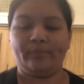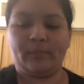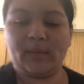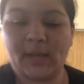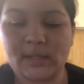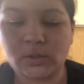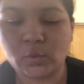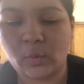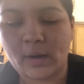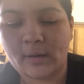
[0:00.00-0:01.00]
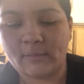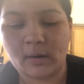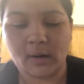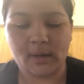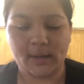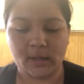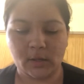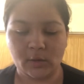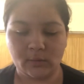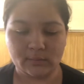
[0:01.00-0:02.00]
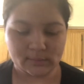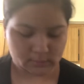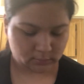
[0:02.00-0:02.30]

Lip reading: get 12 garlic cloves.